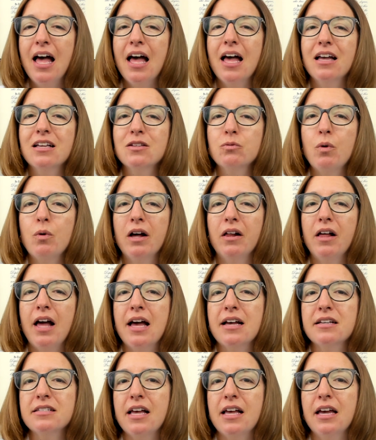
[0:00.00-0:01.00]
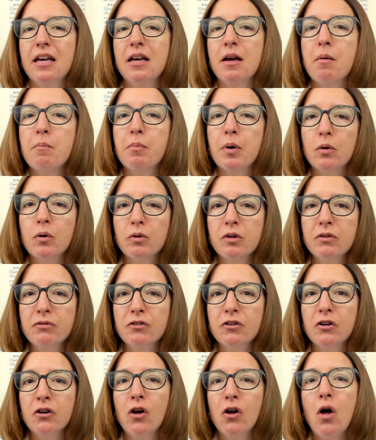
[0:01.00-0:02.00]
as well as a
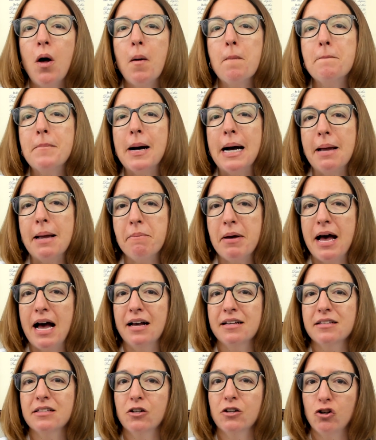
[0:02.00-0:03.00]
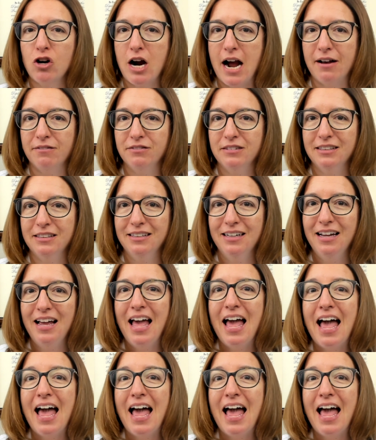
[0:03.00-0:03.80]
peripheral bypass graft.